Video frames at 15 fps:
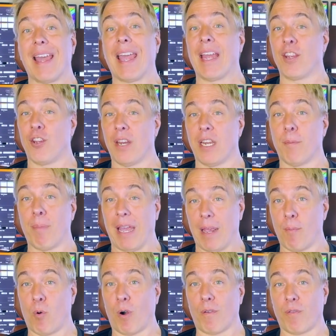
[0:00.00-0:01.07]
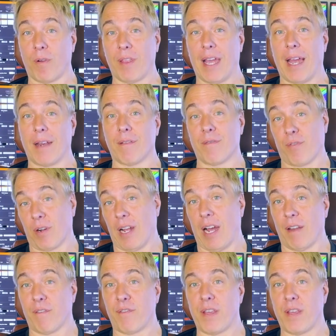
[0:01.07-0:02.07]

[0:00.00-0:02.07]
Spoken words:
and you need to pay more for that forgotten